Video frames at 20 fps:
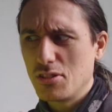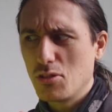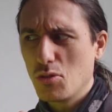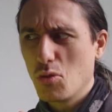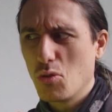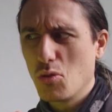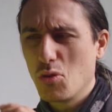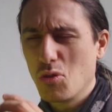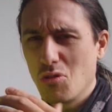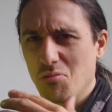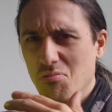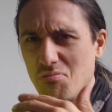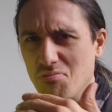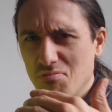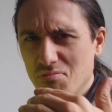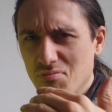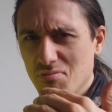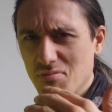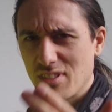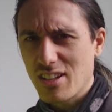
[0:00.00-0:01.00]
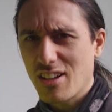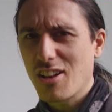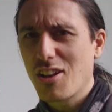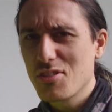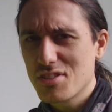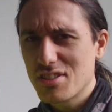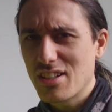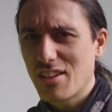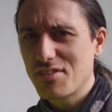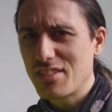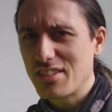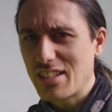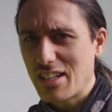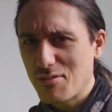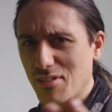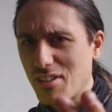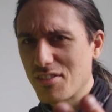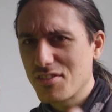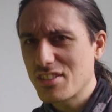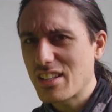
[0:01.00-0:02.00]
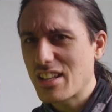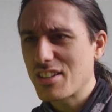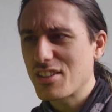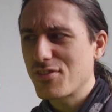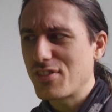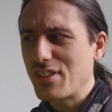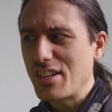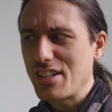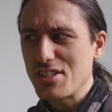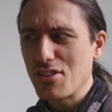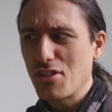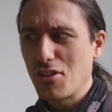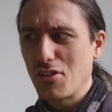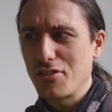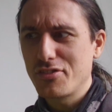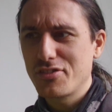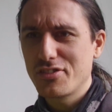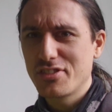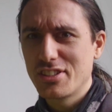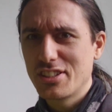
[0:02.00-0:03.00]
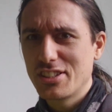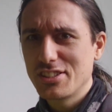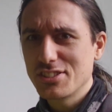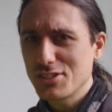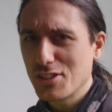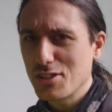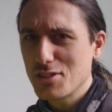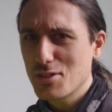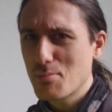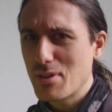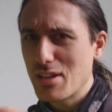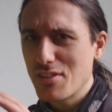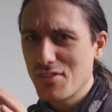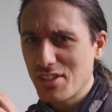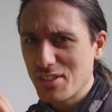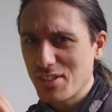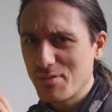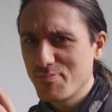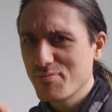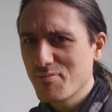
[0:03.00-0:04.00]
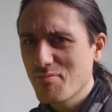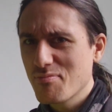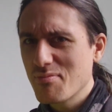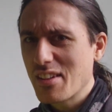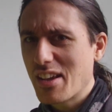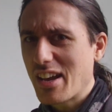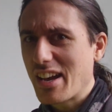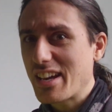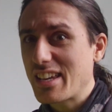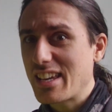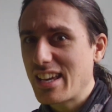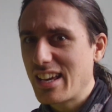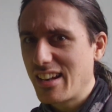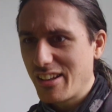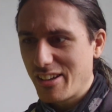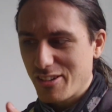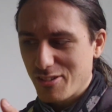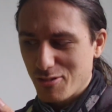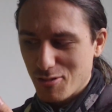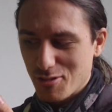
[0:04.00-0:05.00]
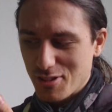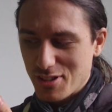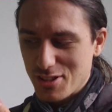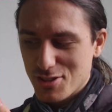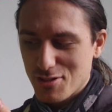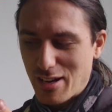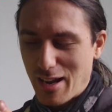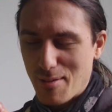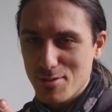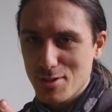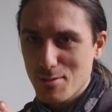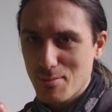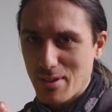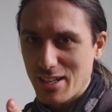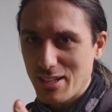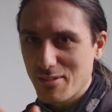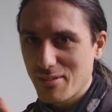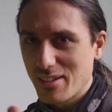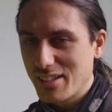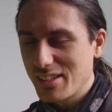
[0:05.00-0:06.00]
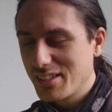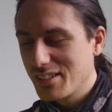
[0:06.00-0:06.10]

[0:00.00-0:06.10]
or close enough to dead where I've just had to finish it off. So it's a bit of a killer, or it traps them anyway.